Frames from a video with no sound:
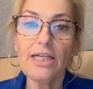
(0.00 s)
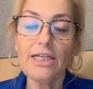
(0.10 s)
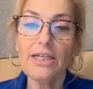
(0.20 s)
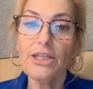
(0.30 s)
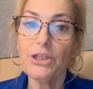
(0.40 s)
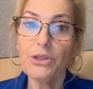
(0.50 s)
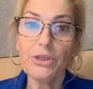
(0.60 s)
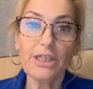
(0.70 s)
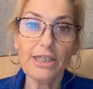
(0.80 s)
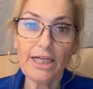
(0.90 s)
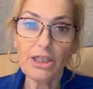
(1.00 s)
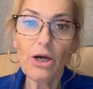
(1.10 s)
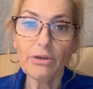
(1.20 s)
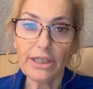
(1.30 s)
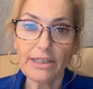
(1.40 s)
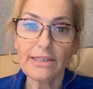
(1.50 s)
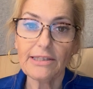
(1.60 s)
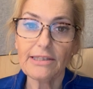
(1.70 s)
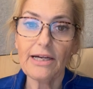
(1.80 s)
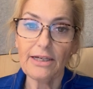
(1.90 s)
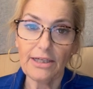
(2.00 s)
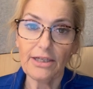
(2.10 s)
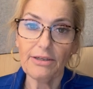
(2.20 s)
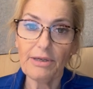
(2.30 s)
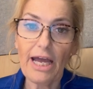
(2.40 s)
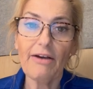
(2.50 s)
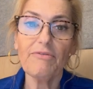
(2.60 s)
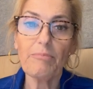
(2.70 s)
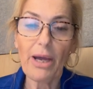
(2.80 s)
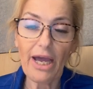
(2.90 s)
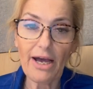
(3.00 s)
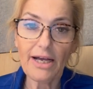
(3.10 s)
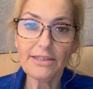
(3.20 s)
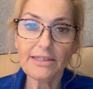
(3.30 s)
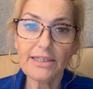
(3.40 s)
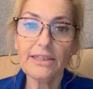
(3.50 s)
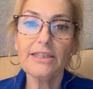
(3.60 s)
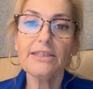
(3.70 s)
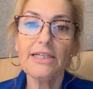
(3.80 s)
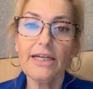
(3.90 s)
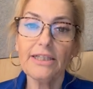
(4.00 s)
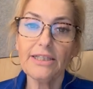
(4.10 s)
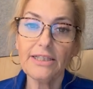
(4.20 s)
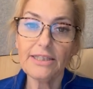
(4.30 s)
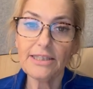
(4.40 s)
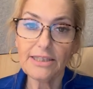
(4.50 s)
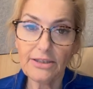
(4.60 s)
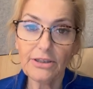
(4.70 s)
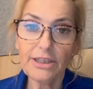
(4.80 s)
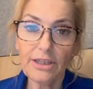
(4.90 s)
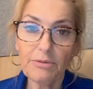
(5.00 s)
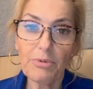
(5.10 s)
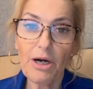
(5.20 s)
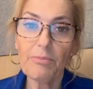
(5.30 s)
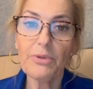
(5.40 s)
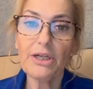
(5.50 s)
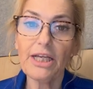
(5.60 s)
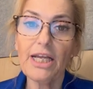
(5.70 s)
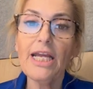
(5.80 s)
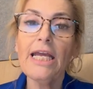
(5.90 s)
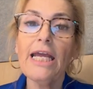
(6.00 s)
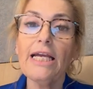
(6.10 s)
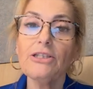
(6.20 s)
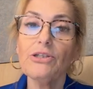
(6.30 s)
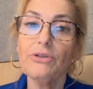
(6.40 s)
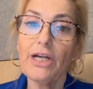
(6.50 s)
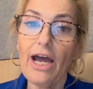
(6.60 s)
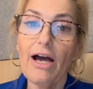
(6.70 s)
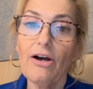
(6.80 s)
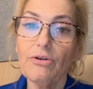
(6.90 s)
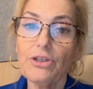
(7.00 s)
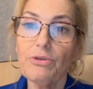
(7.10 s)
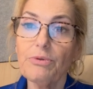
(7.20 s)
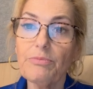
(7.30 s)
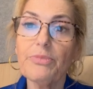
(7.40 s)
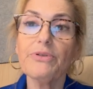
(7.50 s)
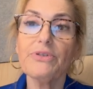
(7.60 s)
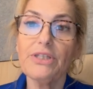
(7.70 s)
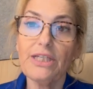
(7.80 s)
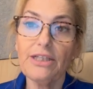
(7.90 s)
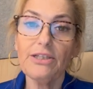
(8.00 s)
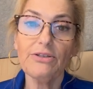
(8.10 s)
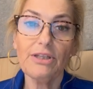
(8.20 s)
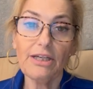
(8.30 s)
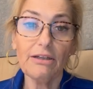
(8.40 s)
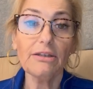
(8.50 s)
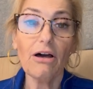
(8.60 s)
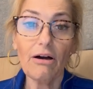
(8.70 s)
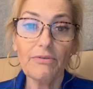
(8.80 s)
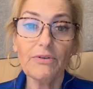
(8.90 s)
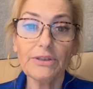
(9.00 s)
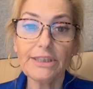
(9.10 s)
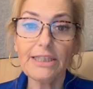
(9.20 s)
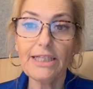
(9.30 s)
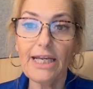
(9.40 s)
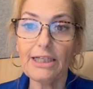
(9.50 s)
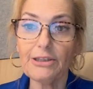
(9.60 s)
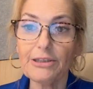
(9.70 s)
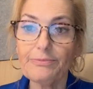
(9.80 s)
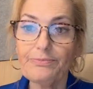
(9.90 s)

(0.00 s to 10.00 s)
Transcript: the 30 day notice uh, have passed and the tenant is still in the property. So now you will proceed to the unlawful detainer.